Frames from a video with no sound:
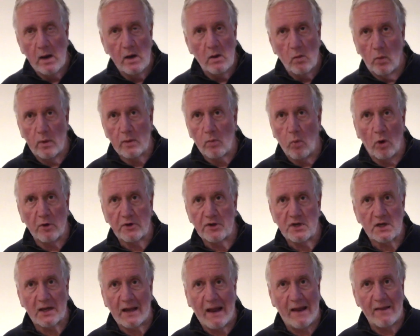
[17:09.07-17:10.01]
we want
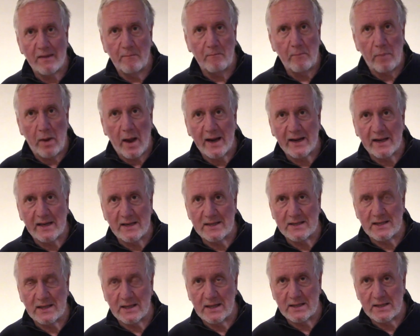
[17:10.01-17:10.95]
to get them
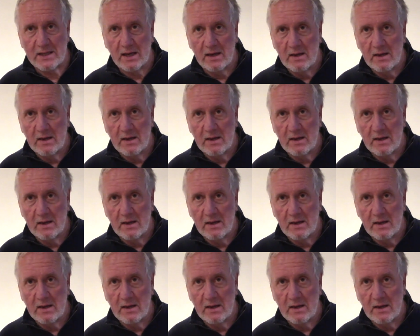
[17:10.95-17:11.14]
painted.